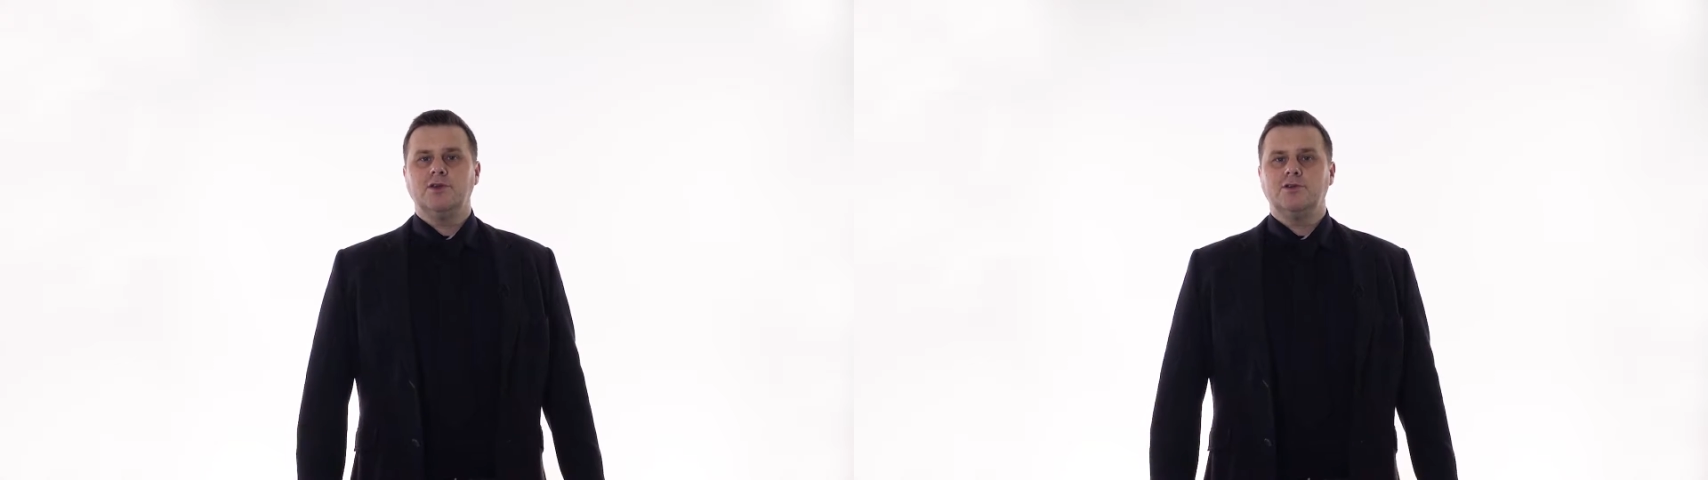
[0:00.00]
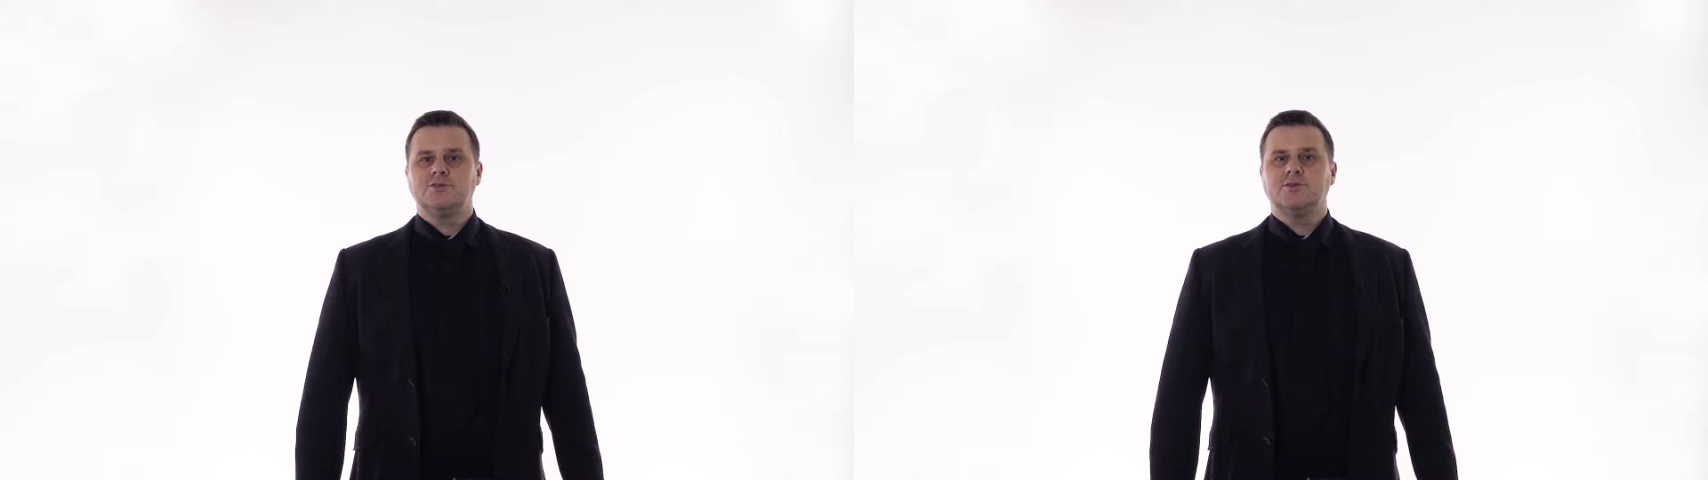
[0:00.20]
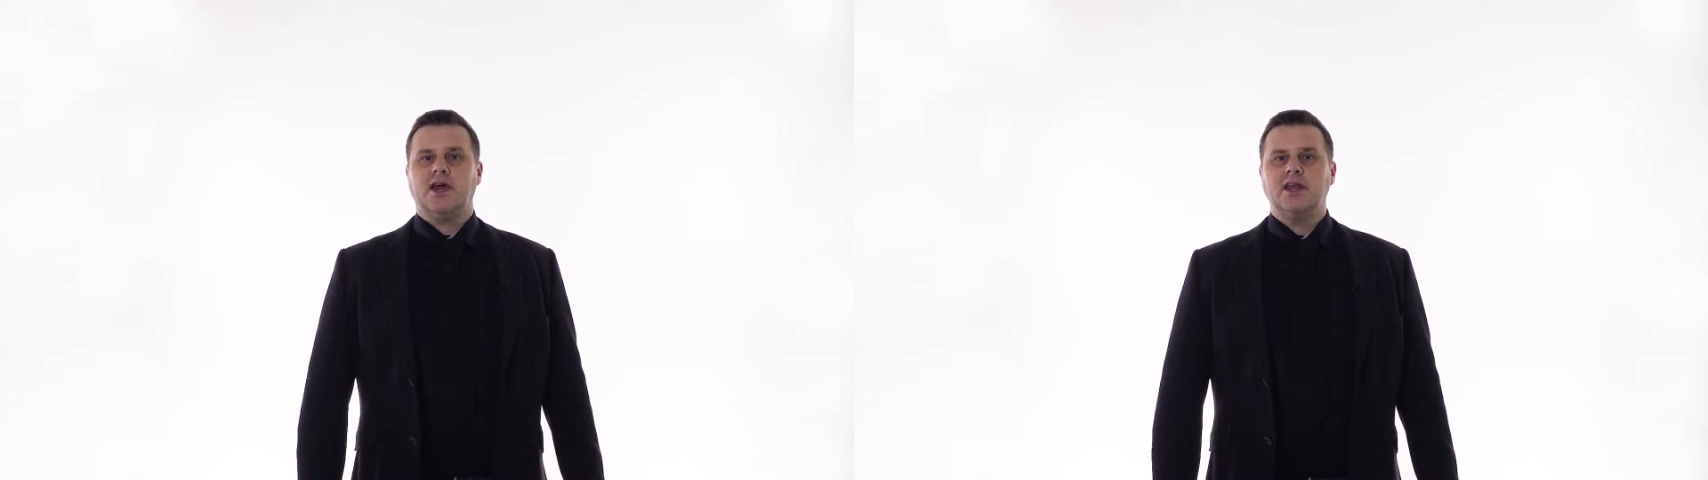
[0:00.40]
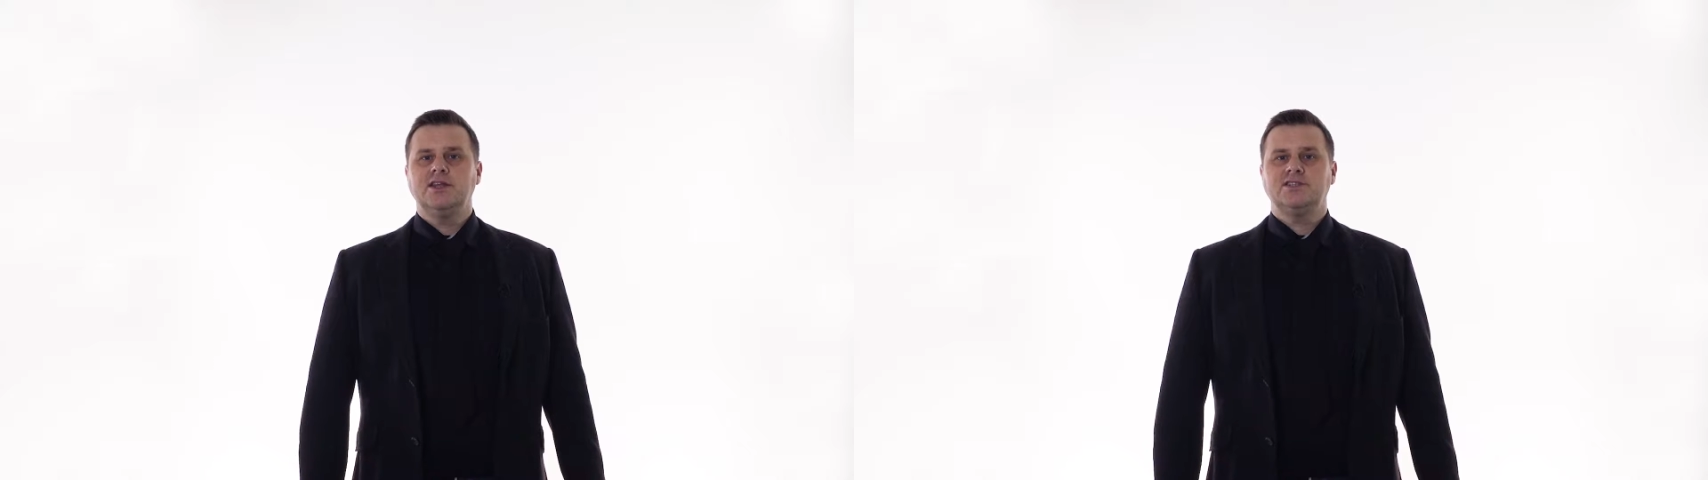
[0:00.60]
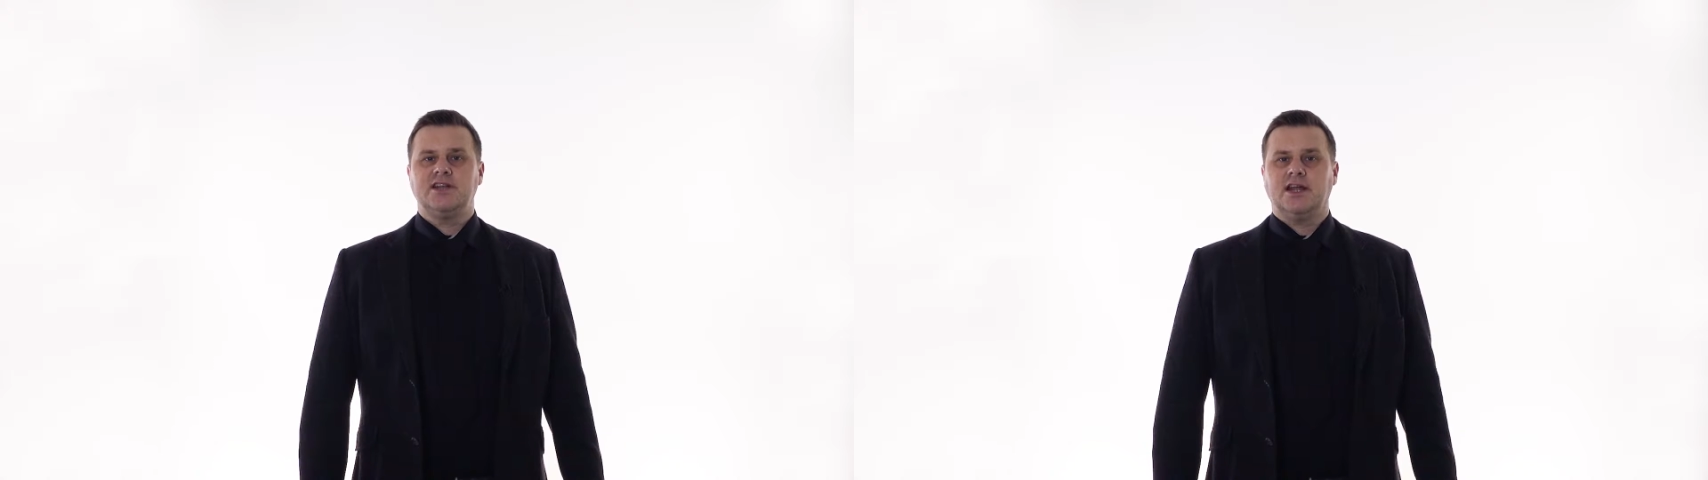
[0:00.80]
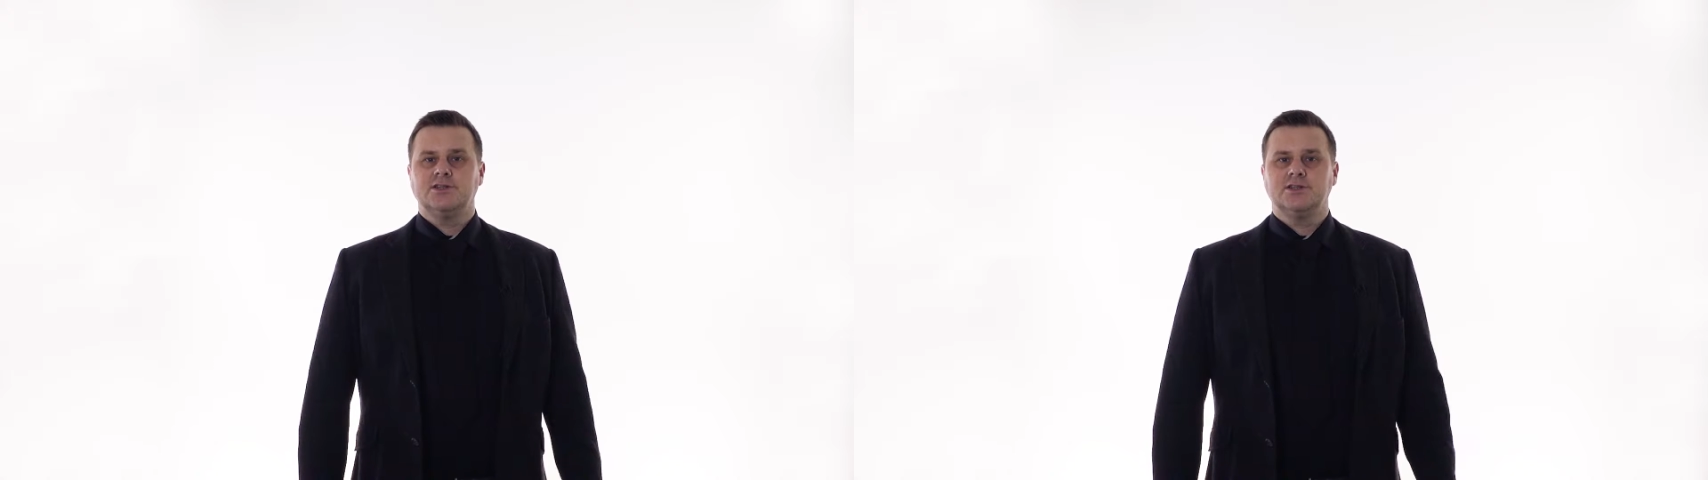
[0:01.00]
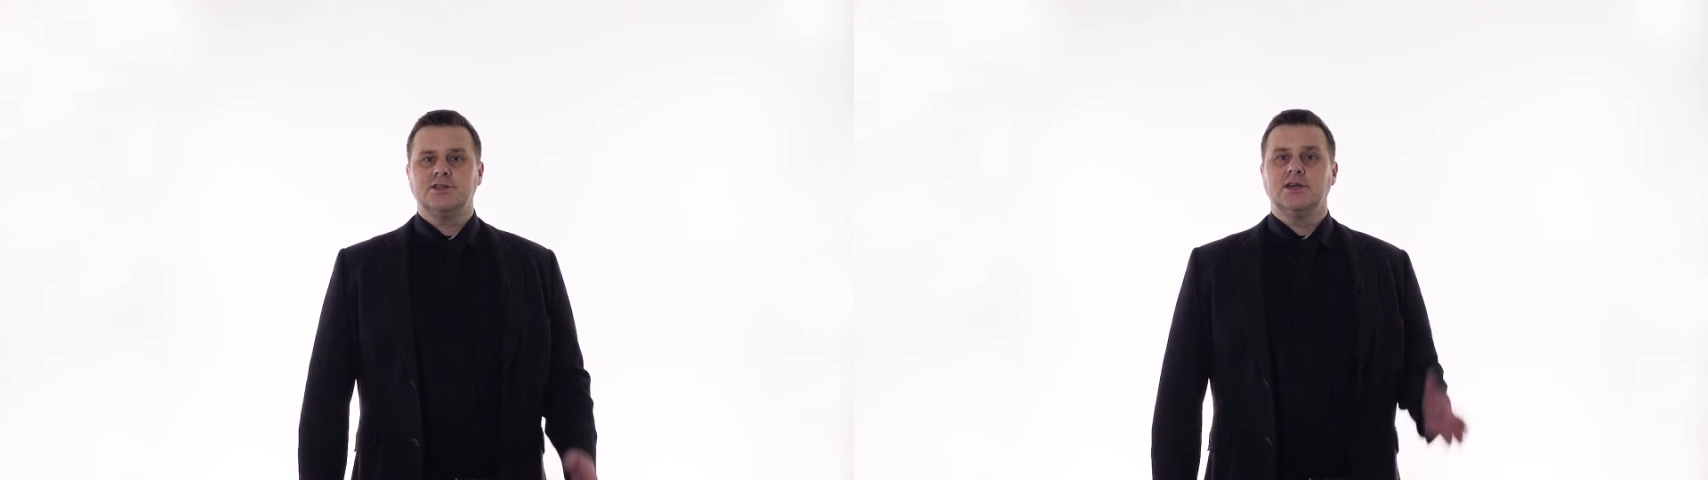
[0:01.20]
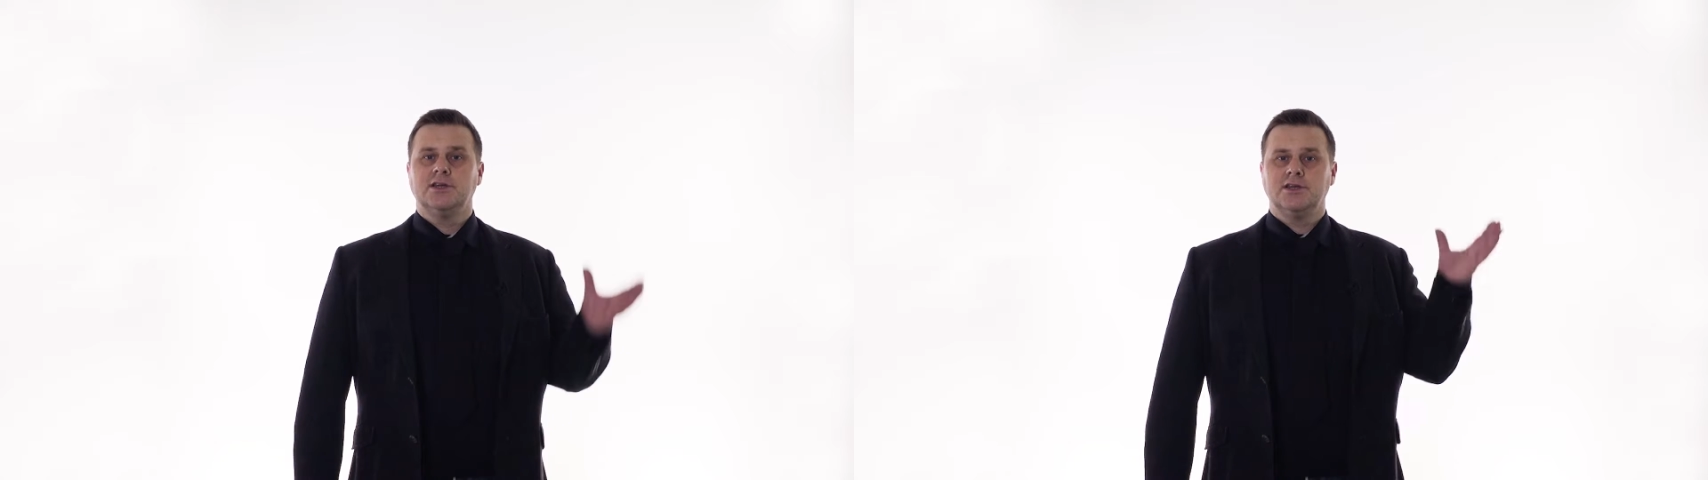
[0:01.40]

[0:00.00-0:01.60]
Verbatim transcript: used with any standard